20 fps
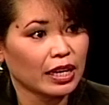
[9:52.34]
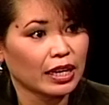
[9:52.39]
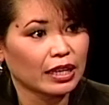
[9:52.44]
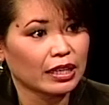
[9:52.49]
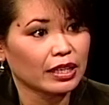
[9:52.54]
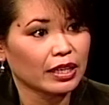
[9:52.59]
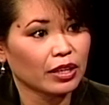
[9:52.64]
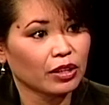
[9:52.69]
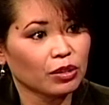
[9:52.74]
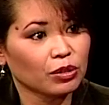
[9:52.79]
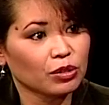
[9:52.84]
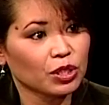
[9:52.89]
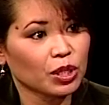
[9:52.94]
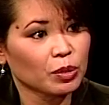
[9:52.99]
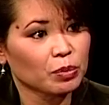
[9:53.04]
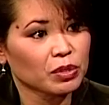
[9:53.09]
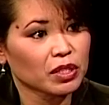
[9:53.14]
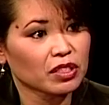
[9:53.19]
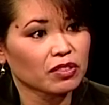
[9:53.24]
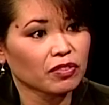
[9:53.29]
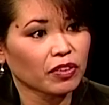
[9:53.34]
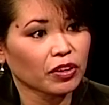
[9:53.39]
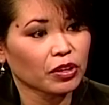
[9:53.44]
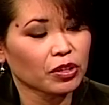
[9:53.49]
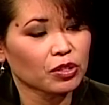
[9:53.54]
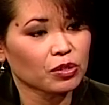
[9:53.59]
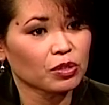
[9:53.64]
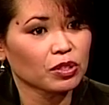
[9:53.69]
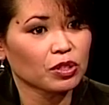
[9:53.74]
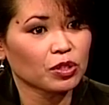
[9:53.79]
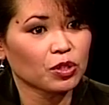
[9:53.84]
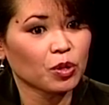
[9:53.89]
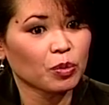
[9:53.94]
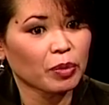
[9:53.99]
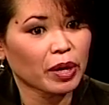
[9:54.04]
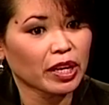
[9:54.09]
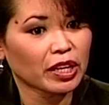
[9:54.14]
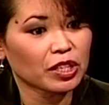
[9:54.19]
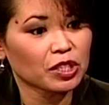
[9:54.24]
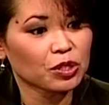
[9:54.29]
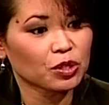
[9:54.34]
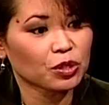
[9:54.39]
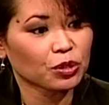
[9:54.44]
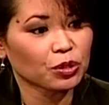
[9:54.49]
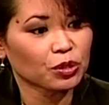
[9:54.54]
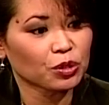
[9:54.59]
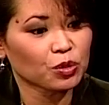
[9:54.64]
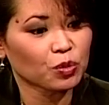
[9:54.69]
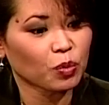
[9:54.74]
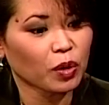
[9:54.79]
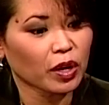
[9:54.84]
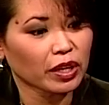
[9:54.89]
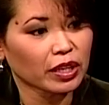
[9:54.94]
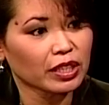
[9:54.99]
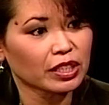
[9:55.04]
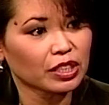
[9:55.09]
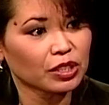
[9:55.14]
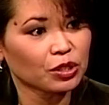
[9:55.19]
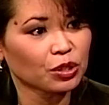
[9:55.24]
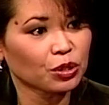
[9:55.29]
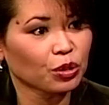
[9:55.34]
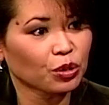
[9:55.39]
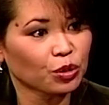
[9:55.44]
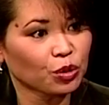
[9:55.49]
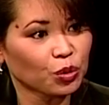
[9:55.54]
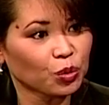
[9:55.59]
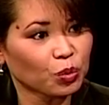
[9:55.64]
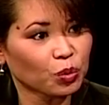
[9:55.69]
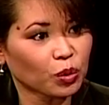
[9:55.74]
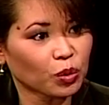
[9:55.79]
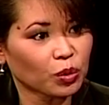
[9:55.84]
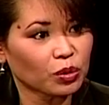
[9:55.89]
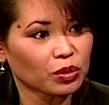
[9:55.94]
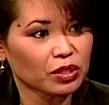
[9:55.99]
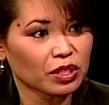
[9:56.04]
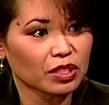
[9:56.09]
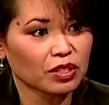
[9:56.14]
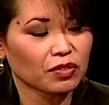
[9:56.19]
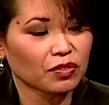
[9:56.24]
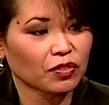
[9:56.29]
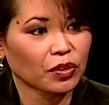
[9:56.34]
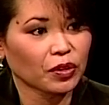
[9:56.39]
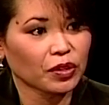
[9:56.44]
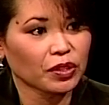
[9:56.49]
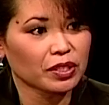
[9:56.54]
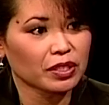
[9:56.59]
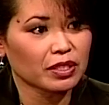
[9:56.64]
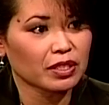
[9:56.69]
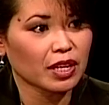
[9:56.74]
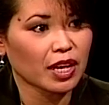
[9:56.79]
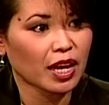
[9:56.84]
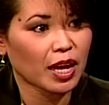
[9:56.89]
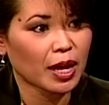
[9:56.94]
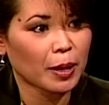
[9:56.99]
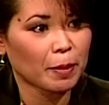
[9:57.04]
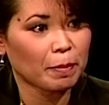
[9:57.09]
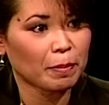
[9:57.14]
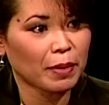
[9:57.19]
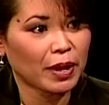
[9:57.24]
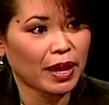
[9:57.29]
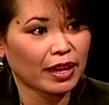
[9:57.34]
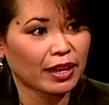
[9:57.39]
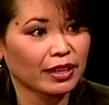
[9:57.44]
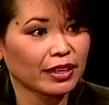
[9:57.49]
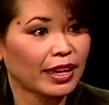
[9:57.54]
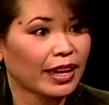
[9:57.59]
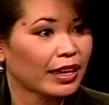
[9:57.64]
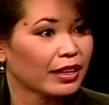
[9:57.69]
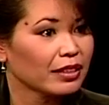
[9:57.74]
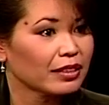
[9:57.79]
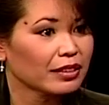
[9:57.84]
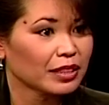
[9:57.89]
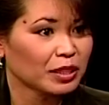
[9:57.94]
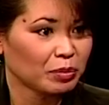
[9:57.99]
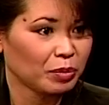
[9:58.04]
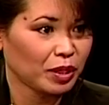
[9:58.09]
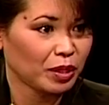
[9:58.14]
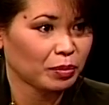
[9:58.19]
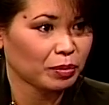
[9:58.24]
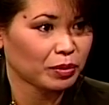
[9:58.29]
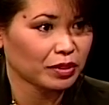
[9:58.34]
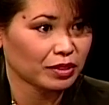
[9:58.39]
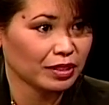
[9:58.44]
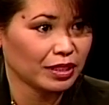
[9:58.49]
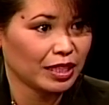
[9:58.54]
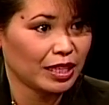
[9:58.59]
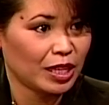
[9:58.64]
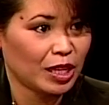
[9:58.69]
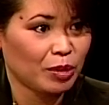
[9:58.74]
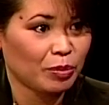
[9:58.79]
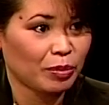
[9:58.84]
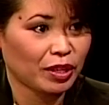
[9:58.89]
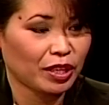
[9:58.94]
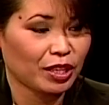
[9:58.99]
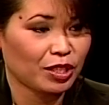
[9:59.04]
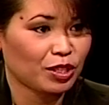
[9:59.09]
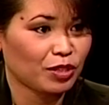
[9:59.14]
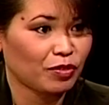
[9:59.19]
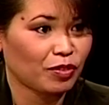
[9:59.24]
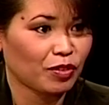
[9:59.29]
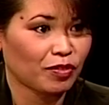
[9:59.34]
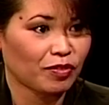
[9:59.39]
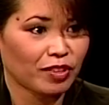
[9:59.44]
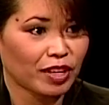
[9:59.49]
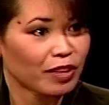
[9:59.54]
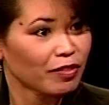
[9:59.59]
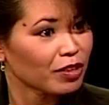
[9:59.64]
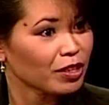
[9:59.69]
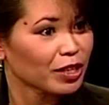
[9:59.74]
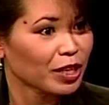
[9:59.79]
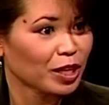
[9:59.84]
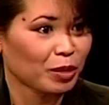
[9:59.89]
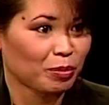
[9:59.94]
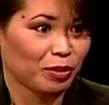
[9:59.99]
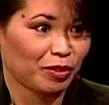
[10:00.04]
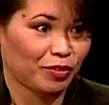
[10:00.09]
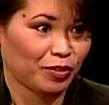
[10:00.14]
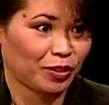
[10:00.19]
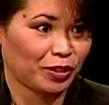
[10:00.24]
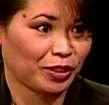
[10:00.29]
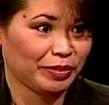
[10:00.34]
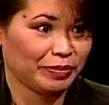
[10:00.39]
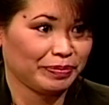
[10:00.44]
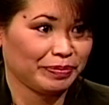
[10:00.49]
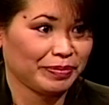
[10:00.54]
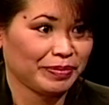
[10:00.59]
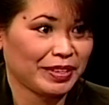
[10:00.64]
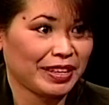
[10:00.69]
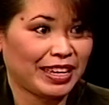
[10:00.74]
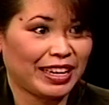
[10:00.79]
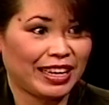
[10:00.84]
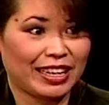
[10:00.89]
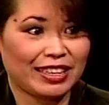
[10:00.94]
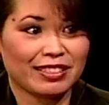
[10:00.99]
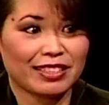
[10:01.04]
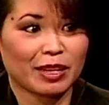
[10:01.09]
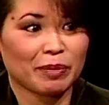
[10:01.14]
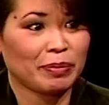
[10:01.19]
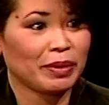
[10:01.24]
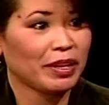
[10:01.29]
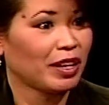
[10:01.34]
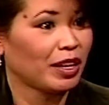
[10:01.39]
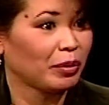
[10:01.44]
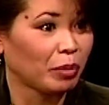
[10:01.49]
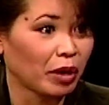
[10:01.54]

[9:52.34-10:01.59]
Any other tips as far as new managers walking into their new roles as far as handling people? Because if you've never done it before, it's like being on